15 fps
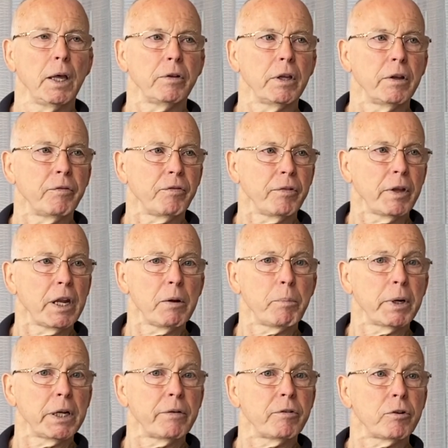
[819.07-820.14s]
If
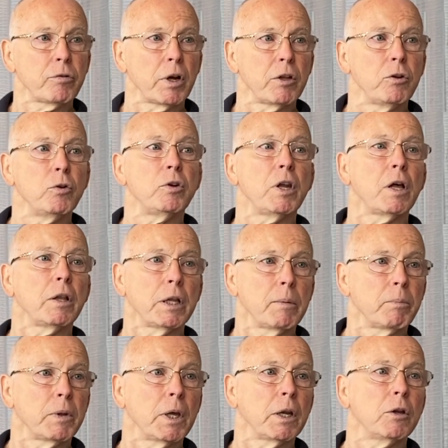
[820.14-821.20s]
anybody ever tried, you tell
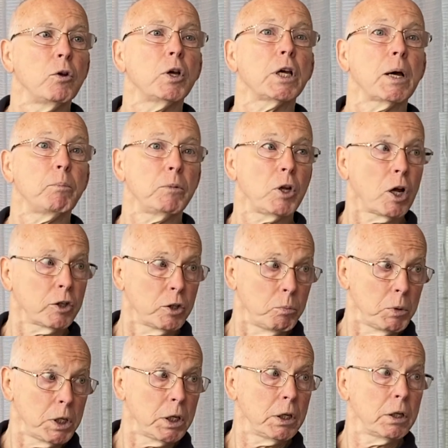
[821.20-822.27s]
them that you come talk
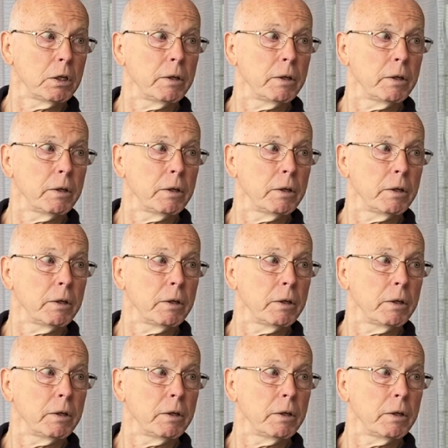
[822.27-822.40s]
to me.